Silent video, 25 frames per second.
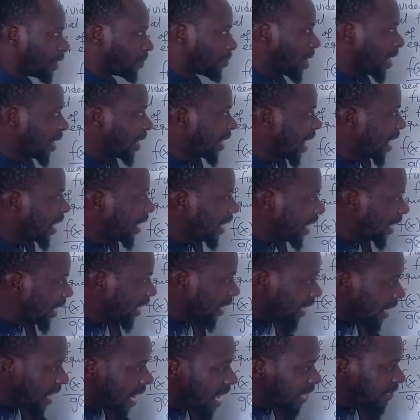But there are
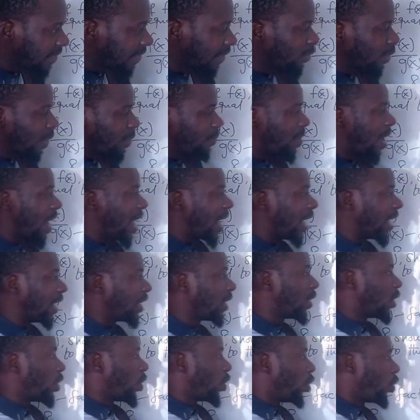cases
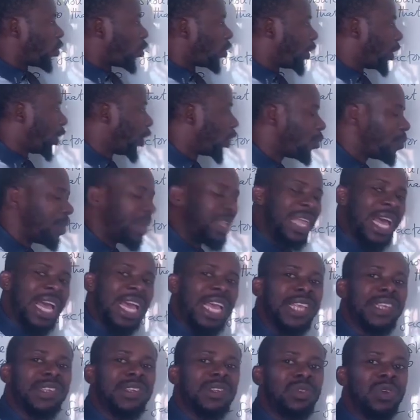whereby your denominator
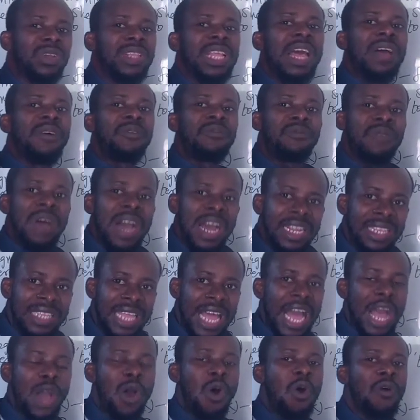is not a
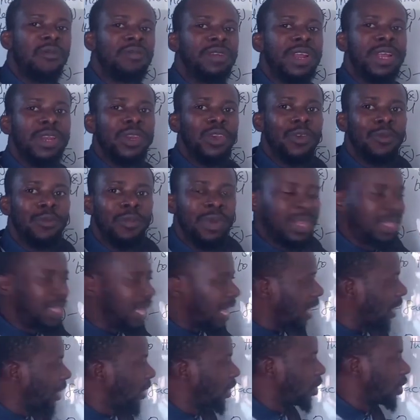factor of the
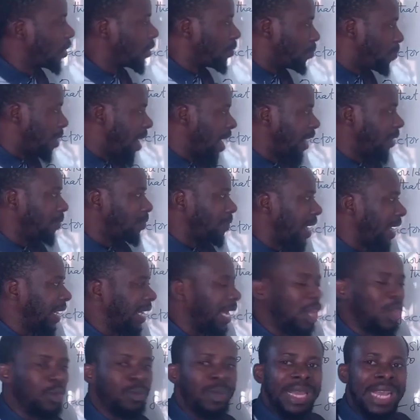numerator. Bear in
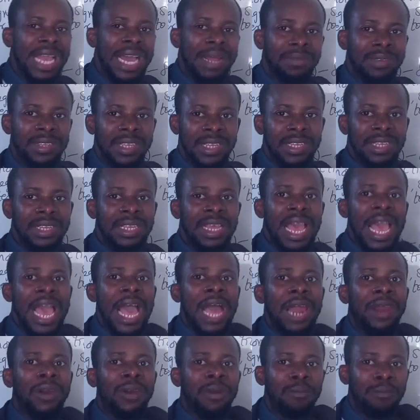mind that you'll be getting
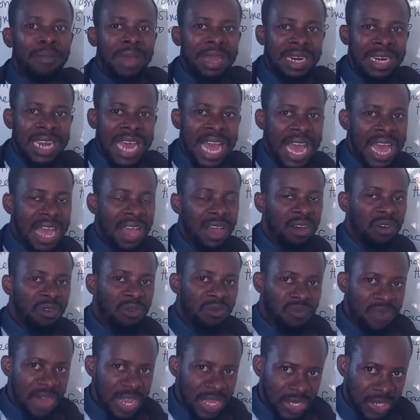a remainder
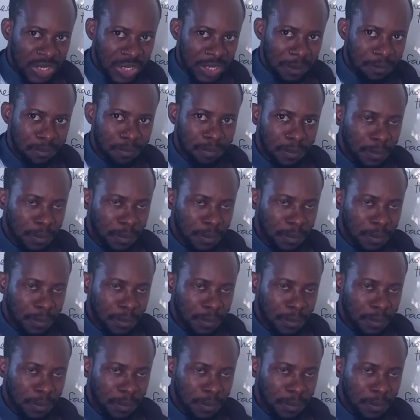function.